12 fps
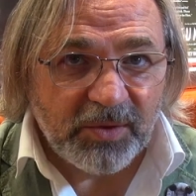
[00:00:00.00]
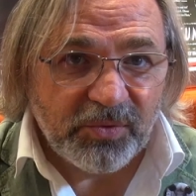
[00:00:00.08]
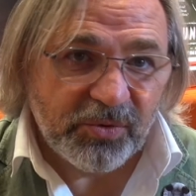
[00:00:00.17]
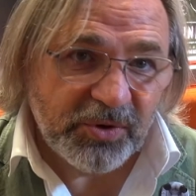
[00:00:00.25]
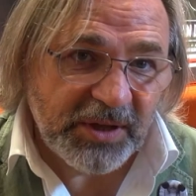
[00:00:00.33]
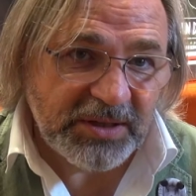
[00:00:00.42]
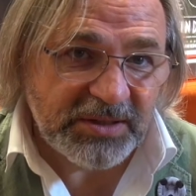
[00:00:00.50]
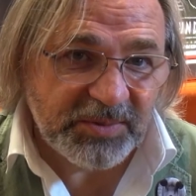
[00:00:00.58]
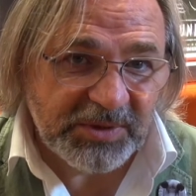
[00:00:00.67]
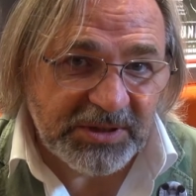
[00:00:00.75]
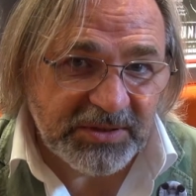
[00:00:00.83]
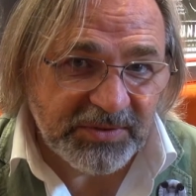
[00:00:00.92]
for 90
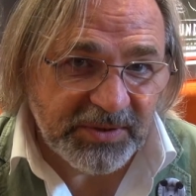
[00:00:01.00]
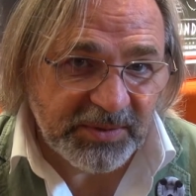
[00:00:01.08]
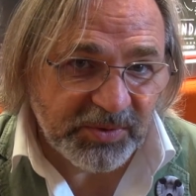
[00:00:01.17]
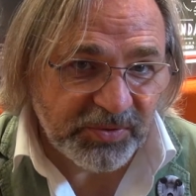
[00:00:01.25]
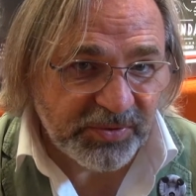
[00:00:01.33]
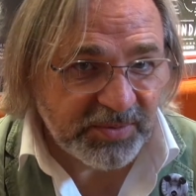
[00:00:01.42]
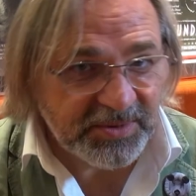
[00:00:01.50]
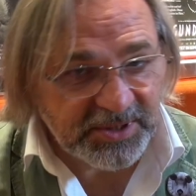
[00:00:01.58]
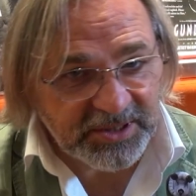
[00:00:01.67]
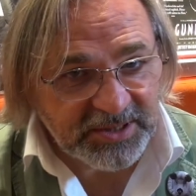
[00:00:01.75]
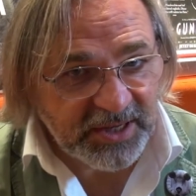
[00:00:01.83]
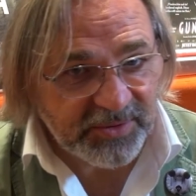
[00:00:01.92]
minutes film, to film
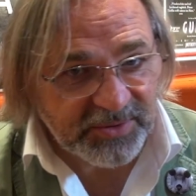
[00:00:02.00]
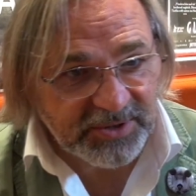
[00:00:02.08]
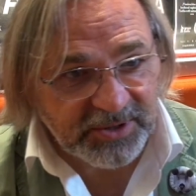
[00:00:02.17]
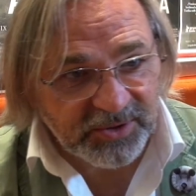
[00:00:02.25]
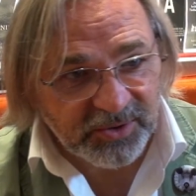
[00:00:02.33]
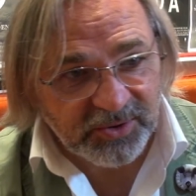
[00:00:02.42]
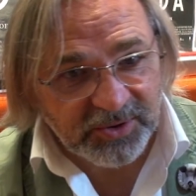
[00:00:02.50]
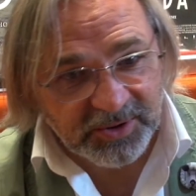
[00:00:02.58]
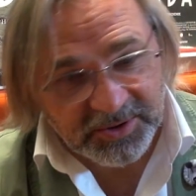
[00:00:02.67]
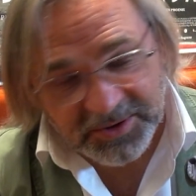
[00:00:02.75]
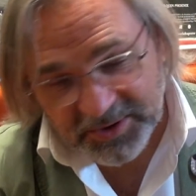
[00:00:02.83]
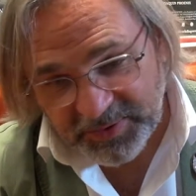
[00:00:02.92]
6 hours in total,
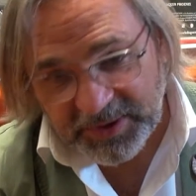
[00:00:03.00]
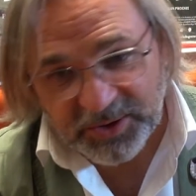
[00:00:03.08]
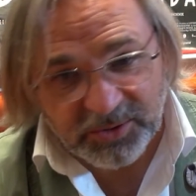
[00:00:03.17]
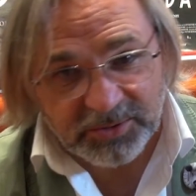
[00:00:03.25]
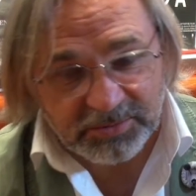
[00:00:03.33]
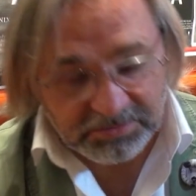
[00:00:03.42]
it's quite good.